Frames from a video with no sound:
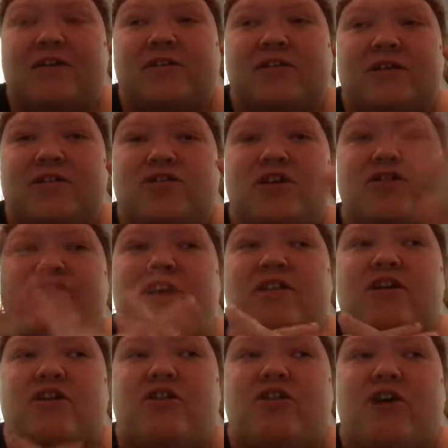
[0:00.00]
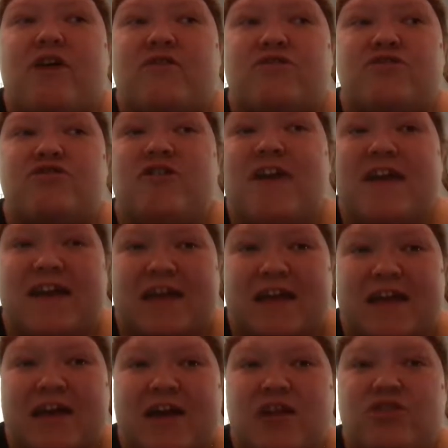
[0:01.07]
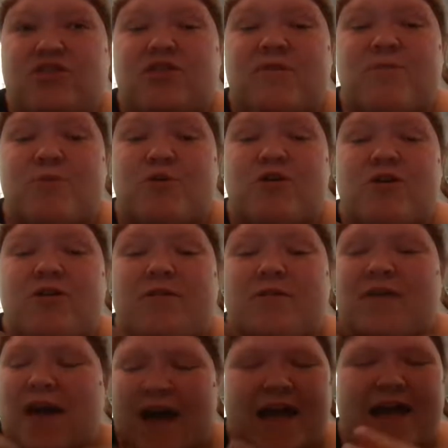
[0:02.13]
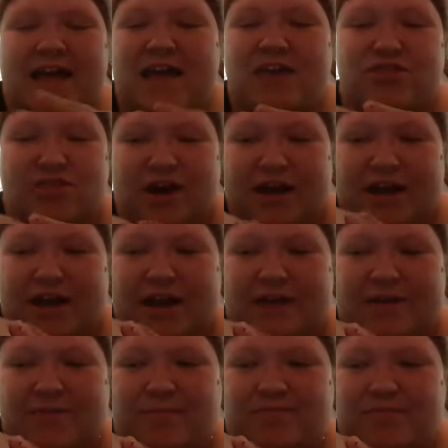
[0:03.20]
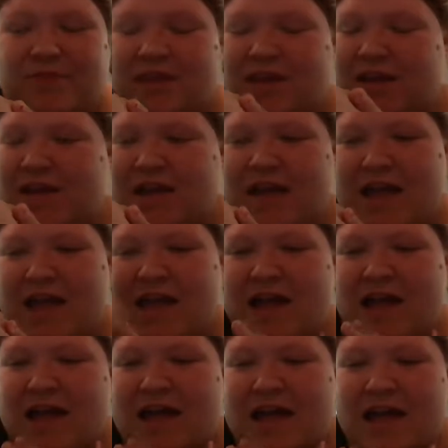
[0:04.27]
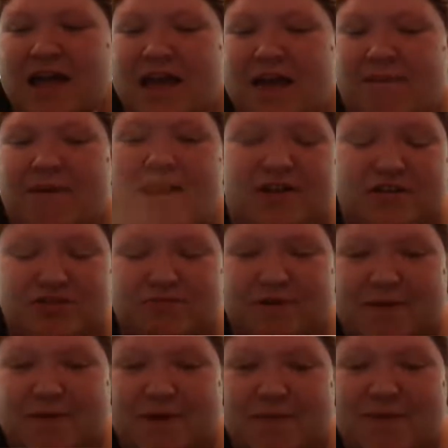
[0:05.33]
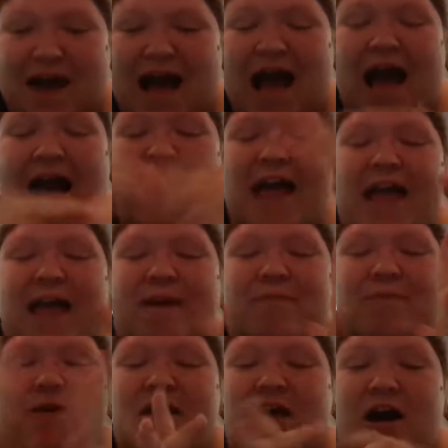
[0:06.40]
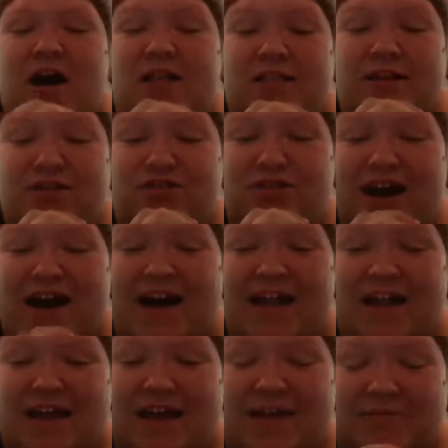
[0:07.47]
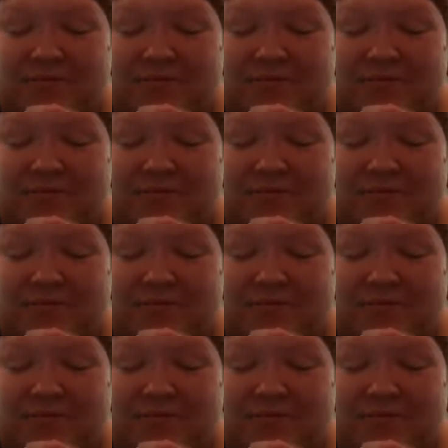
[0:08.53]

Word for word: It's just, like, the closer it gets, the more at ease I am. It might just be me, but I am beyond excited.